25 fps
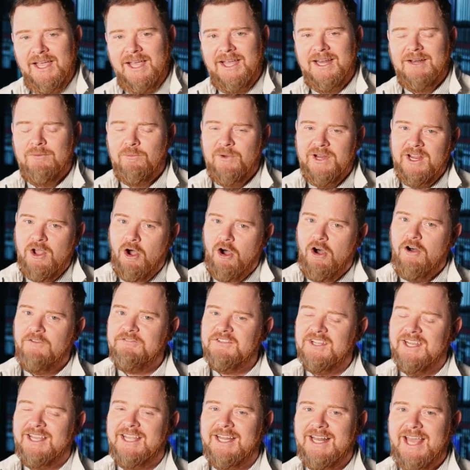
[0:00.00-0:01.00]
And we
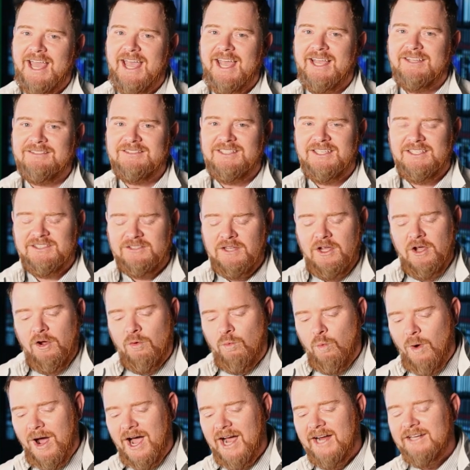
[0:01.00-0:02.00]
often get asked is,
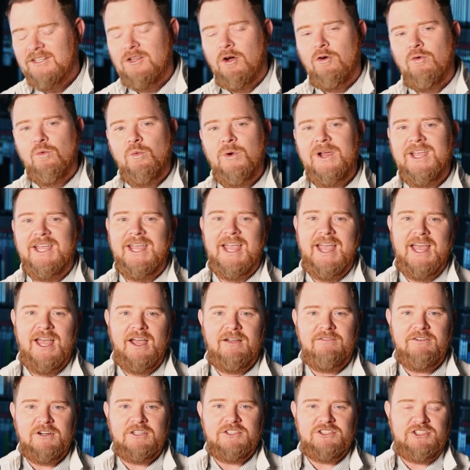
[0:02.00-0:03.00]
why don't we
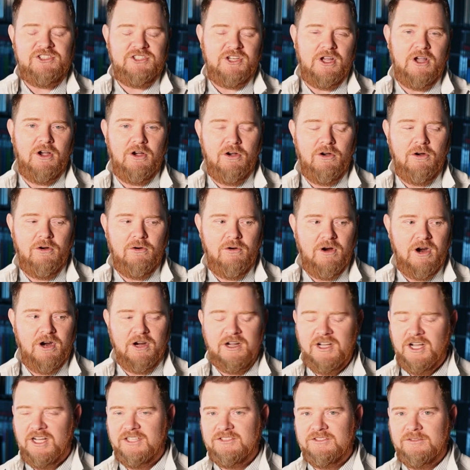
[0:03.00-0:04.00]
ever show our
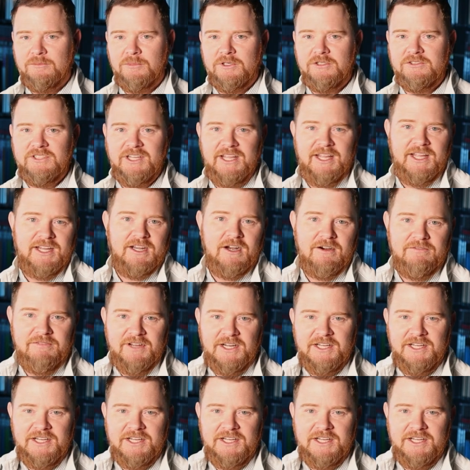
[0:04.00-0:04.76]
customers in our